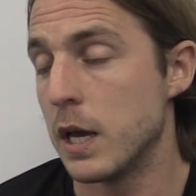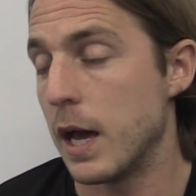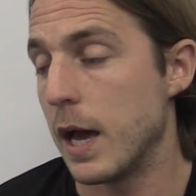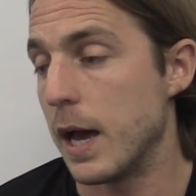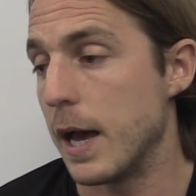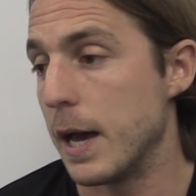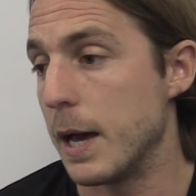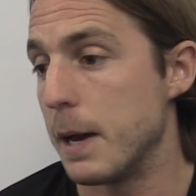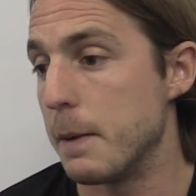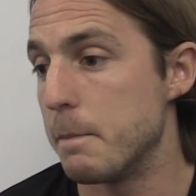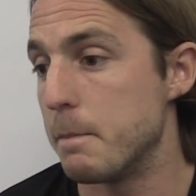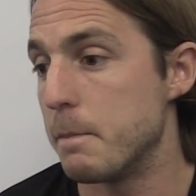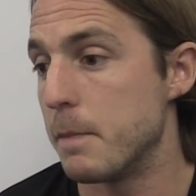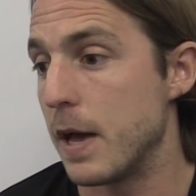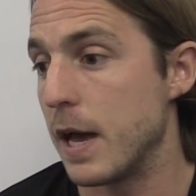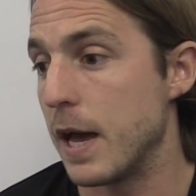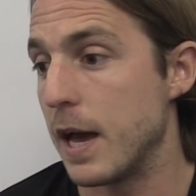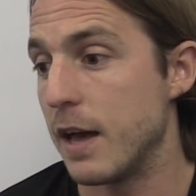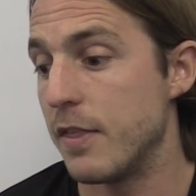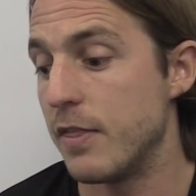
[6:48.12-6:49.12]

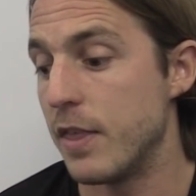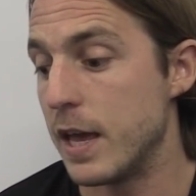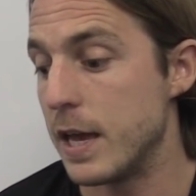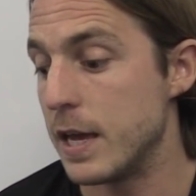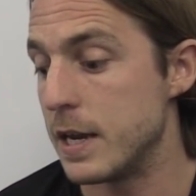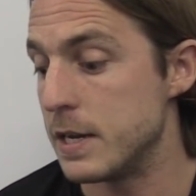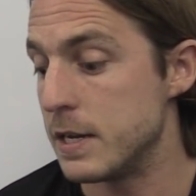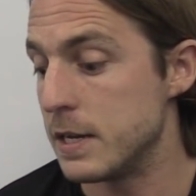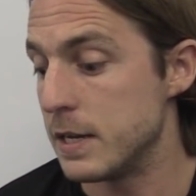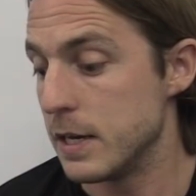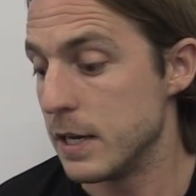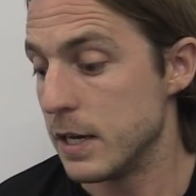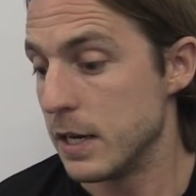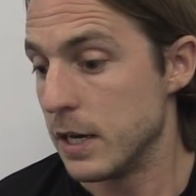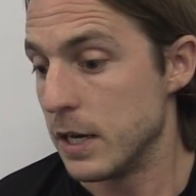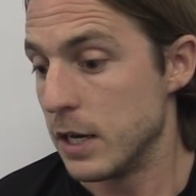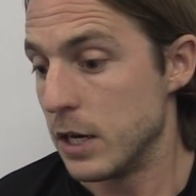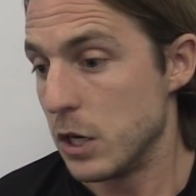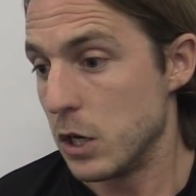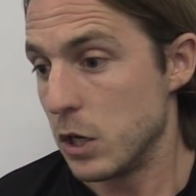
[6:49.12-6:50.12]
And then
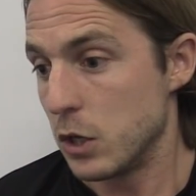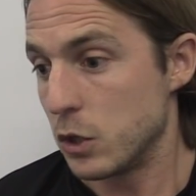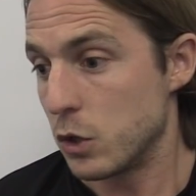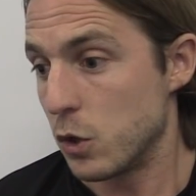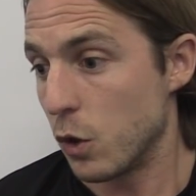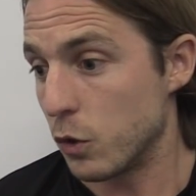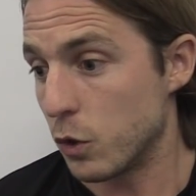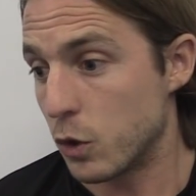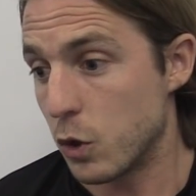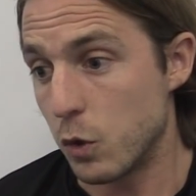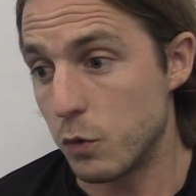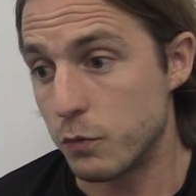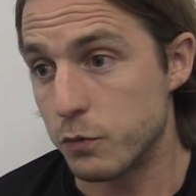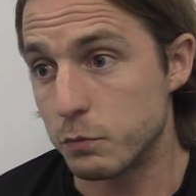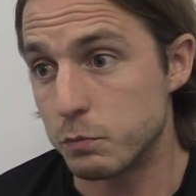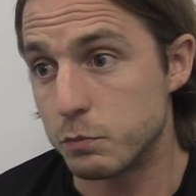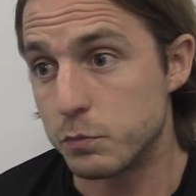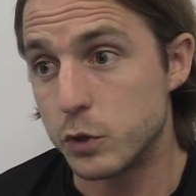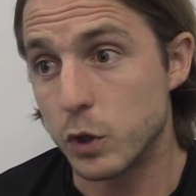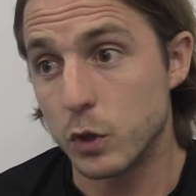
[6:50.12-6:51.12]
got the call
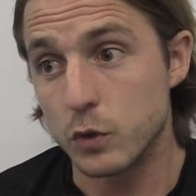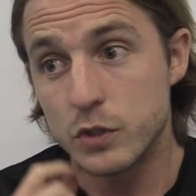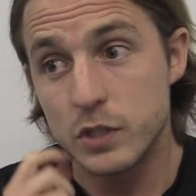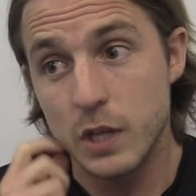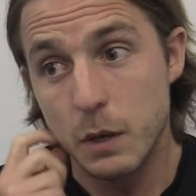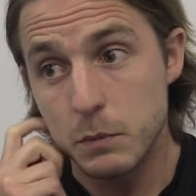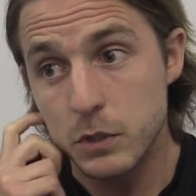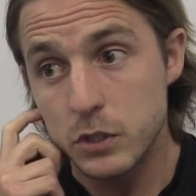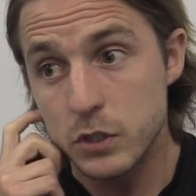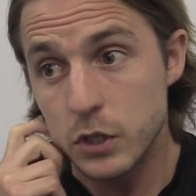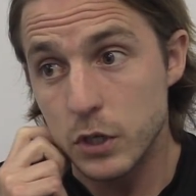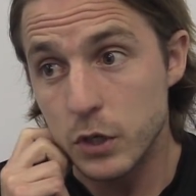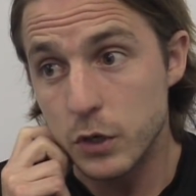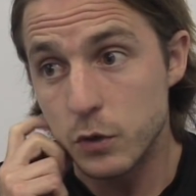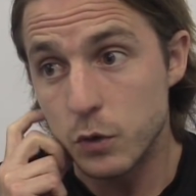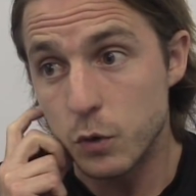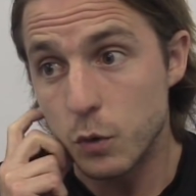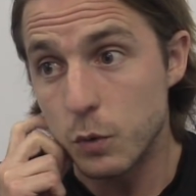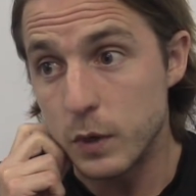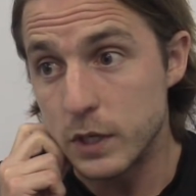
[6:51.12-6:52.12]
from John Summers,
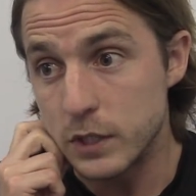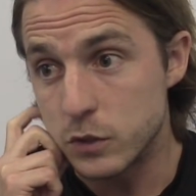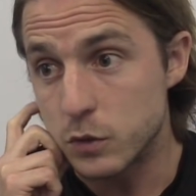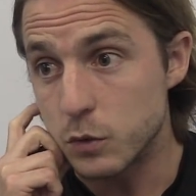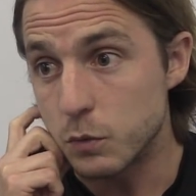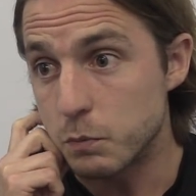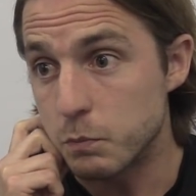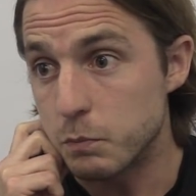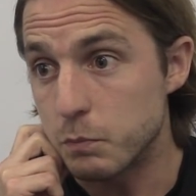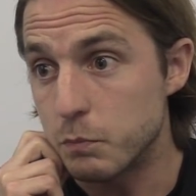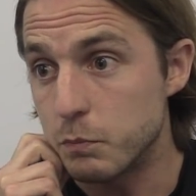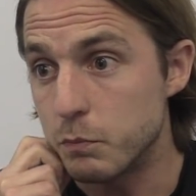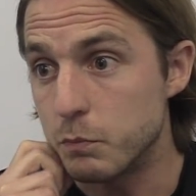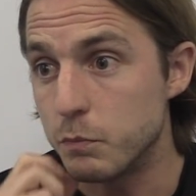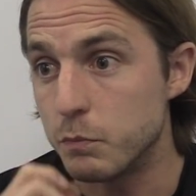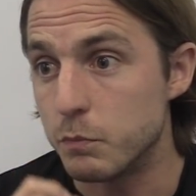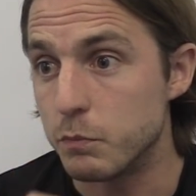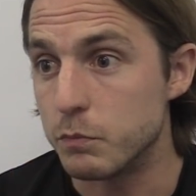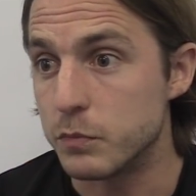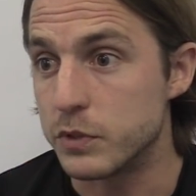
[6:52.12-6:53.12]
who'd always sort of
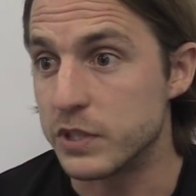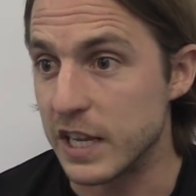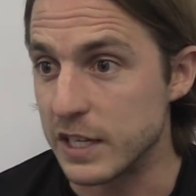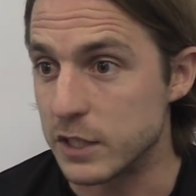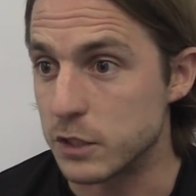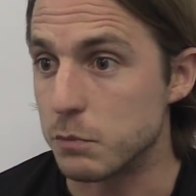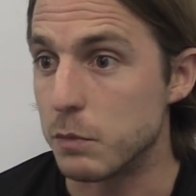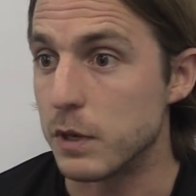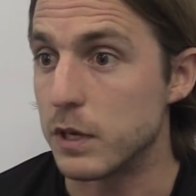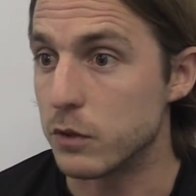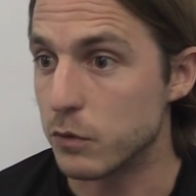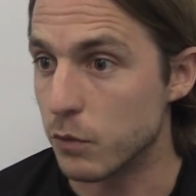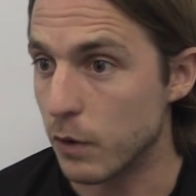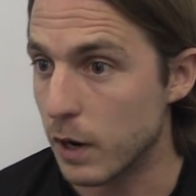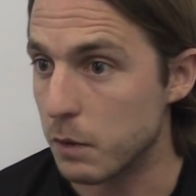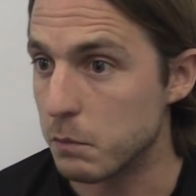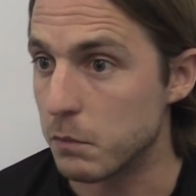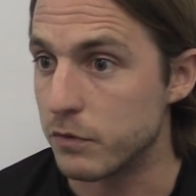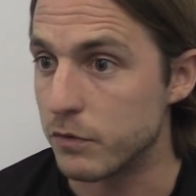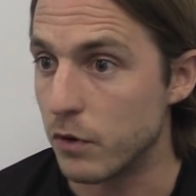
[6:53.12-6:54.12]
said to me
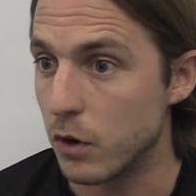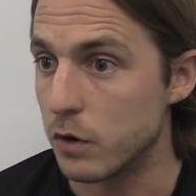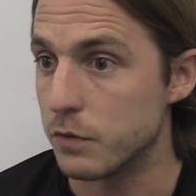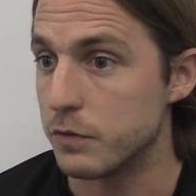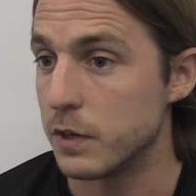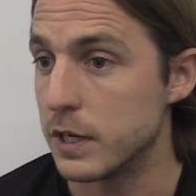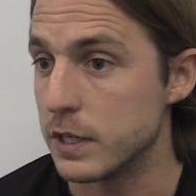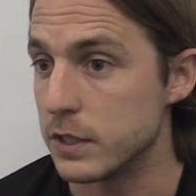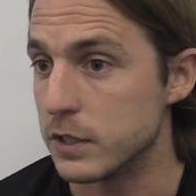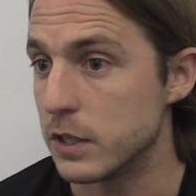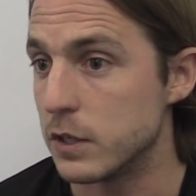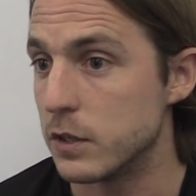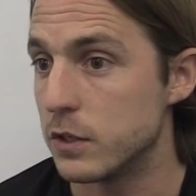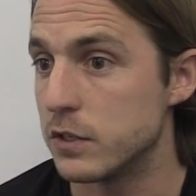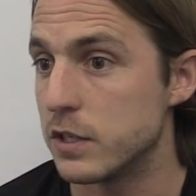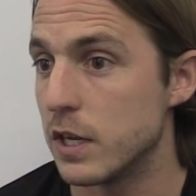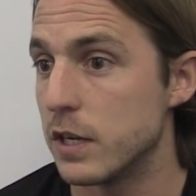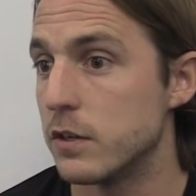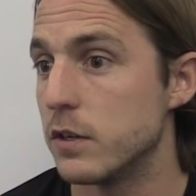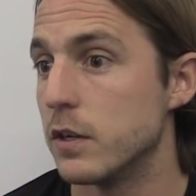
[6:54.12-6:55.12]
throughout my 5 years, he'd
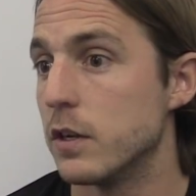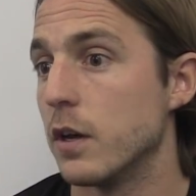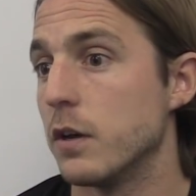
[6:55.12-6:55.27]
said,